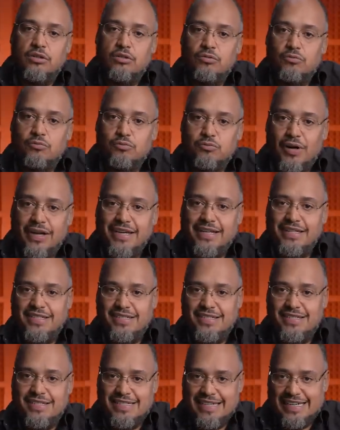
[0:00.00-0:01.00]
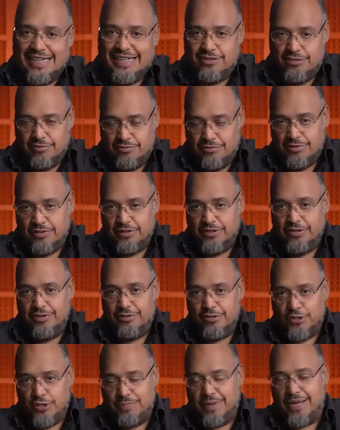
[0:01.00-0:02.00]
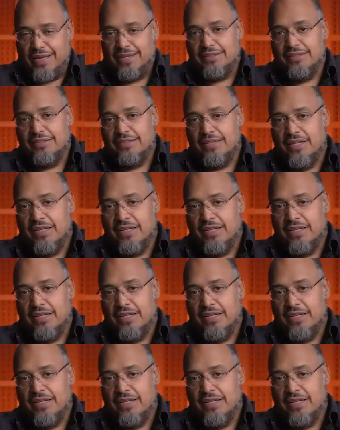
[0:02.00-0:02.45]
write down your spec.